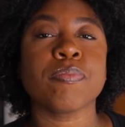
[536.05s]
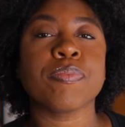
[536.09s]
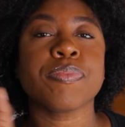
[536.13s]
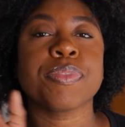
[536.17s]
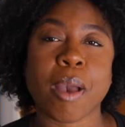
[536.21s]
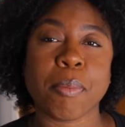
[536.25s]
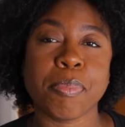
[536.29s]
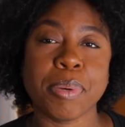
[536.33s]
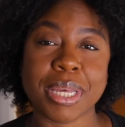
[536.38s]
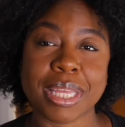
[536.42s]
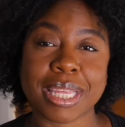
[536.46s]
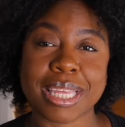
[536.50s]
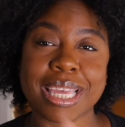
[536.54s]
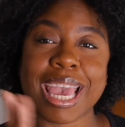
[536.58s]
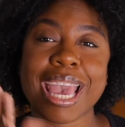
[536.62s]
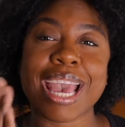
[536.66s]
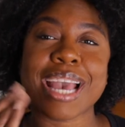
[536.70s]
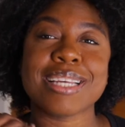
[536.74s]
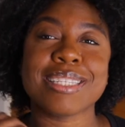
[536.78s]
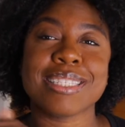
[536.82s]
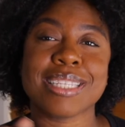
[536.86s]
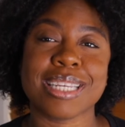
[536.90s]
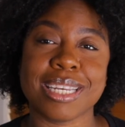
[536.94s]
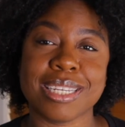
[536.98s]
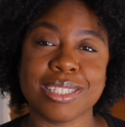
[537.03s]
I put
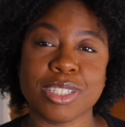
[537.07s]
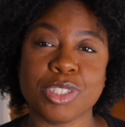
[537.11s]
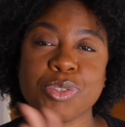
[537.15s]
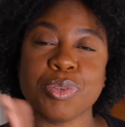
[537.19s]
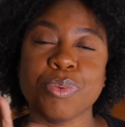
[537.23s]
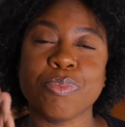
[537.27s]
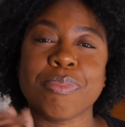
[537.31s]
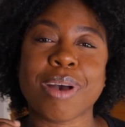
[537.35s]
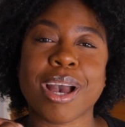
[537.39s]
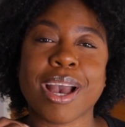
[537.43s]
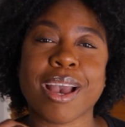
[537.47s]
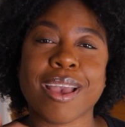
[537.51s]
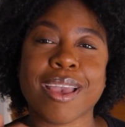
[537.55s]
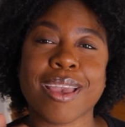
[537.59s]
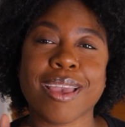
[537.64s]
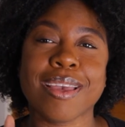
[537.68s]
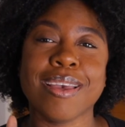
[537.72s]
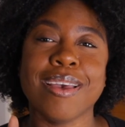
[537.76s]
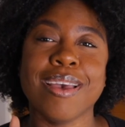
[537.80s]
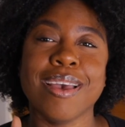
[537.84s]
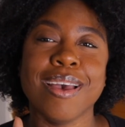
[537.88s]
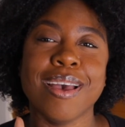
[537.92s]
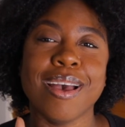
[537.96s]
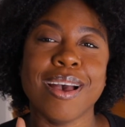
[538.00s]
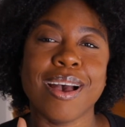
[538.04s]
gas into my
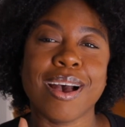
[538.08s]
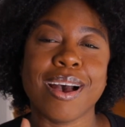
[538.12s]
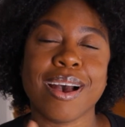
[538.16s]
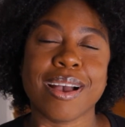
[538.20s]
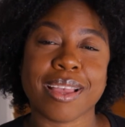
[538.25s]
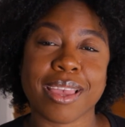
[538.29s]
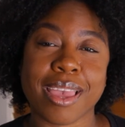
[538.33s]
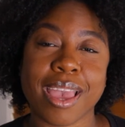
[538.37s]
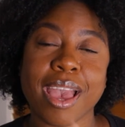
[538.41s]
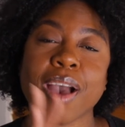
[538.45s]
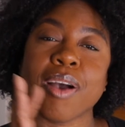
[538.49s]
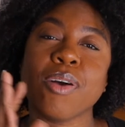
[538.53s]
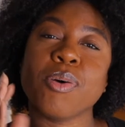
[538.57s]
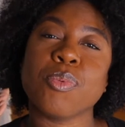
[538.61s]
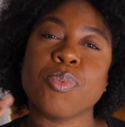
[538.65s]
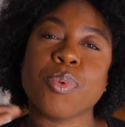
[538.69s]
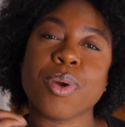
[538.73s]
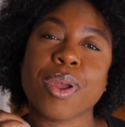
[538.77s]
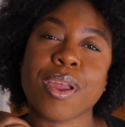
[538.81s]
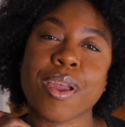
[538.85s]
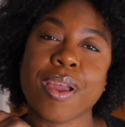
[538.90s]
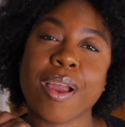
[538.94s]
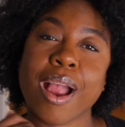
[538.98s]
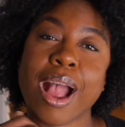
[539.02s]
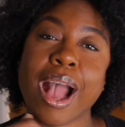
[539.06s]
account
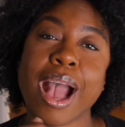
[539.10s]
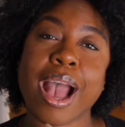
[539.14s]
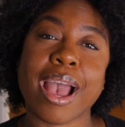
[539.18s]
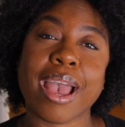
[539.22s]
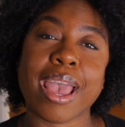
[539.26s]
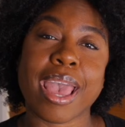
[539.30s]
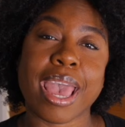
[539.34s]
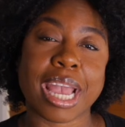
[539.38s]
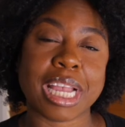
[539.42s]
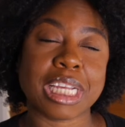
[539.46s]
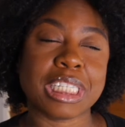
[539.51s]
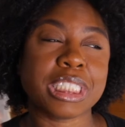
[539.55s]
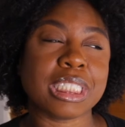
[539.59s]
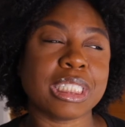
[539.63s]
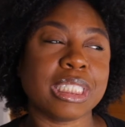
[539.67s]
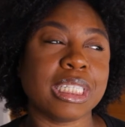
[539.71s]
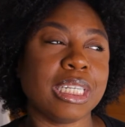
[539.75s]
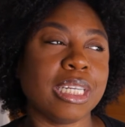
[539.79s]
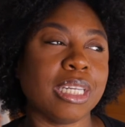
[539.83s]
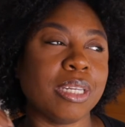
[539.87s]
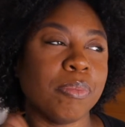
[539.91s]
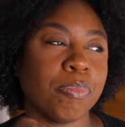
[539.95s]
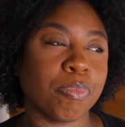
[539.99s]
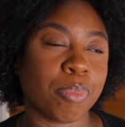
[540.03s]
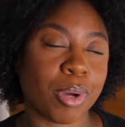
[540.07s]
where I
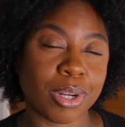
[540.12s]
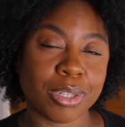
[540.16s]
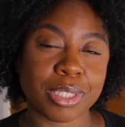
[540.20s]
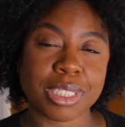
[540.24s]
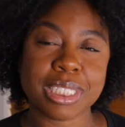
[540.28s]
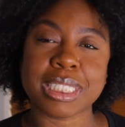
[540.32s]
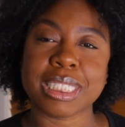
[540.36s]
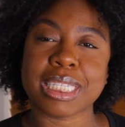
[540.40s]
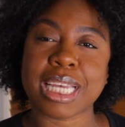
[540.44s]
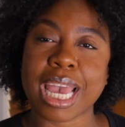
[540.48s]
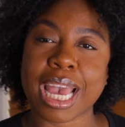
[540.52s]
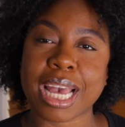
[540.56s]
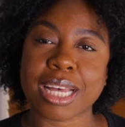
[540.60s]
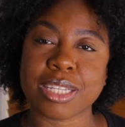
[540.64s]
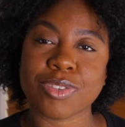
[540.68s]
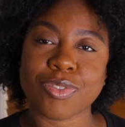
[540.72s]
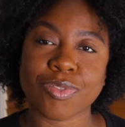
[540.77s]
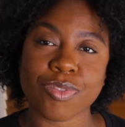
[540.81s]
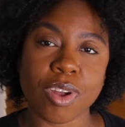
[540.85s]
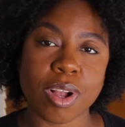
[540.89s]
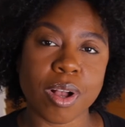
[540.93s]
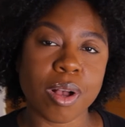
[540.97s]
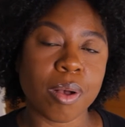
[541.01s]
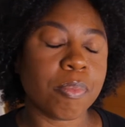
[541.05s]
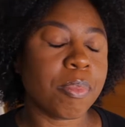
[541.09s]
actually purchase gas
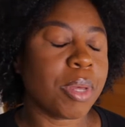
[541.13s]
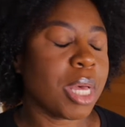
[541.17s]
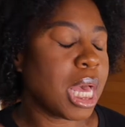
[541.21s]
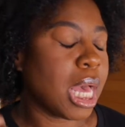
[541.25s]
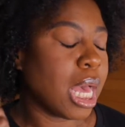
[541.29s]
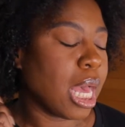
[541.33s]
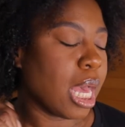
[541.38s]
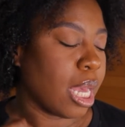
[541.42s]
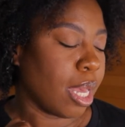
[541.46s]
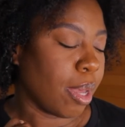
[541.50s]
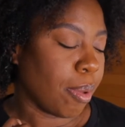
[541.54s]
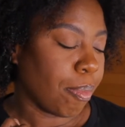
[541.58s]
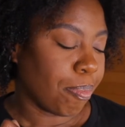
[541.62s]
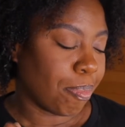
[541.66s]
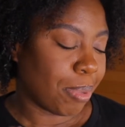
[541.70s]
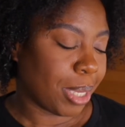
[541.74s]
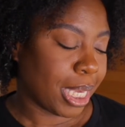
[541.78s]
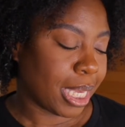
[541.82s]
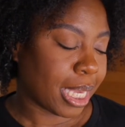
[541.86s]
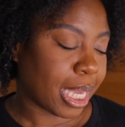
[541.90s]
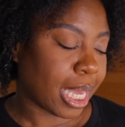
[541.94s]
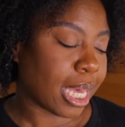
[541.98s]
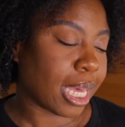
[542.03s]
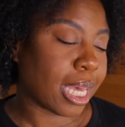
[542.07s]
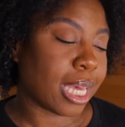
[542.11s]
from
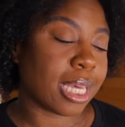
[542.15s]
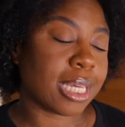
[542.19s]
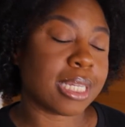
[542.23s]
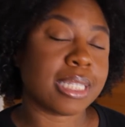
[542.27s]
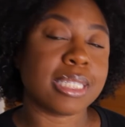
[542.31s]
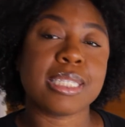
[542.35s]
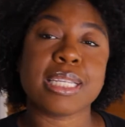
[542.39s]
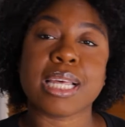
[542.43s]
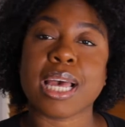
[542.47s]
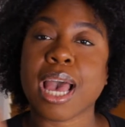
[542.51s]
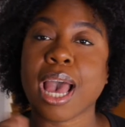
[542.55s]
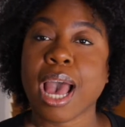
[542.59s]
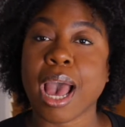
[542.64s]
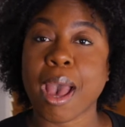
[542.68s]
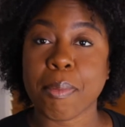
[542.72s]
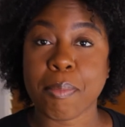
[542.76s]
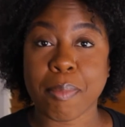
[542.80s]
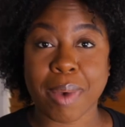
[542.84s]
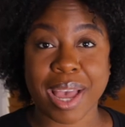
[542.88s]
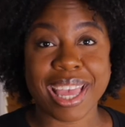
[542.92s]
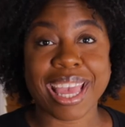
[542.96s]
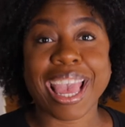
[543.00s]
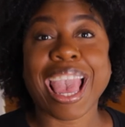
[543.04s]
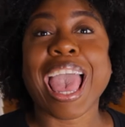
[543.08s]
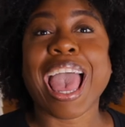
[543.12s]
because I
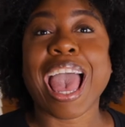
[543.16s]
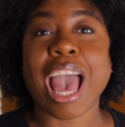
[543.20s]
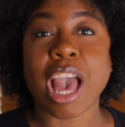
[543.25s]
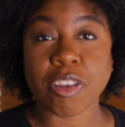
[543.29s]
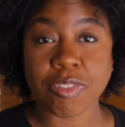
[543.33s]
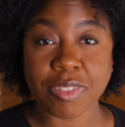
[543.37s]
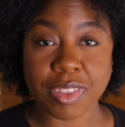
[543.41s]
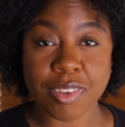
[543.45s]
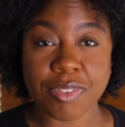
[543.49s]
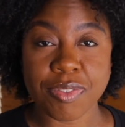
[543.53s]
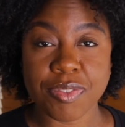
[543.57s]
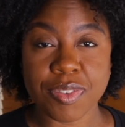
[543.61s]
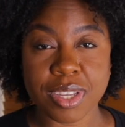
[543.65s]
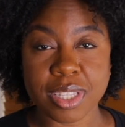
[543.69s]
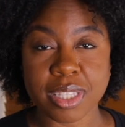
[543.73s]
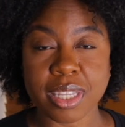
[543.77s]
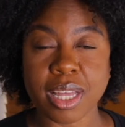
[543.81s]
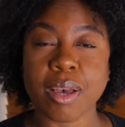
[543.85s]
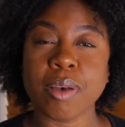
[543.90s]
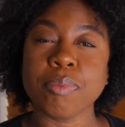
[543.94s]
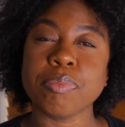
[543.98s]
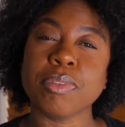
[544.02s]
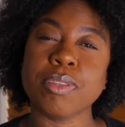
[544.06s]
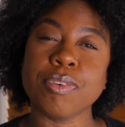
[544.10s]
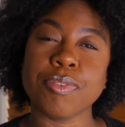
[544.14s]
might have to fill
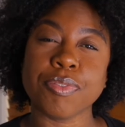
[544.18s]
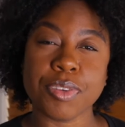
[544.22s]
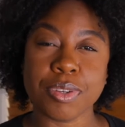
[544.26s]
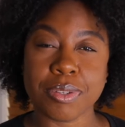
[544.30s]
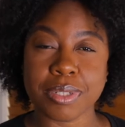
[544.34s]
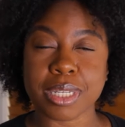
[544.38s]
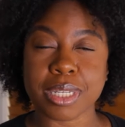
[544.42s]
up the few